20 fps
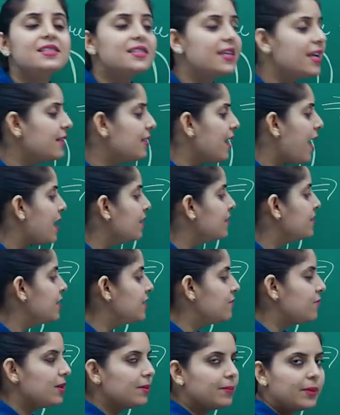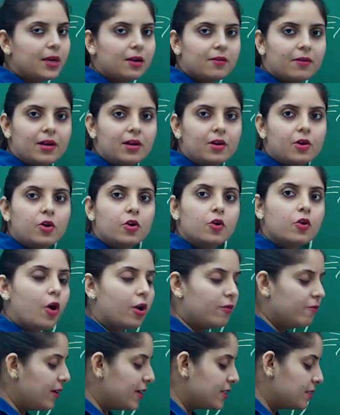say that this will be our
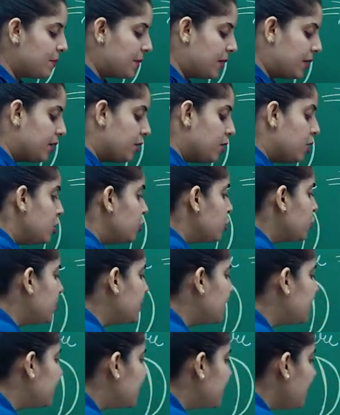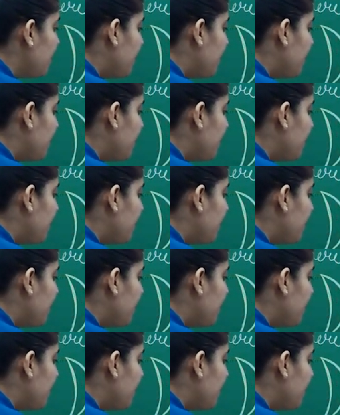convex mirror. So this is the